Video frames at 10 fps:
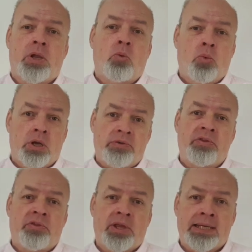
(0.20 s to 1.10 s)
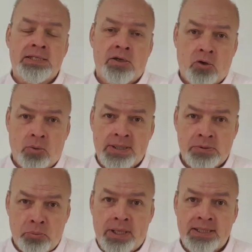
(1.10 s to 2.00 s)
One of the things that always
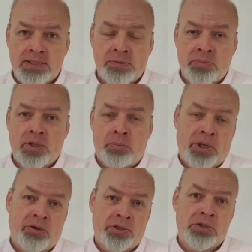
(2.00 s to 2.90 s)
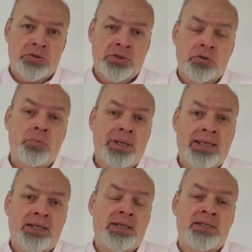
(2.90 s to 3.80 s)
amazes me about YouTube
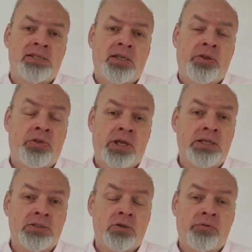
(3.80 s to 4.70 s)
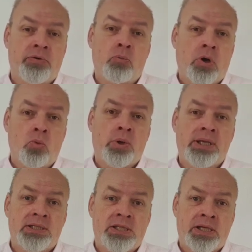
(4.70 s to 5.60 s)
is that from one
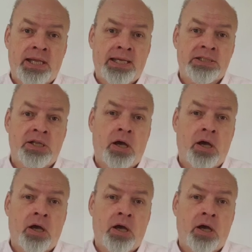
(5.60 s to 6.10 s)
week to the next,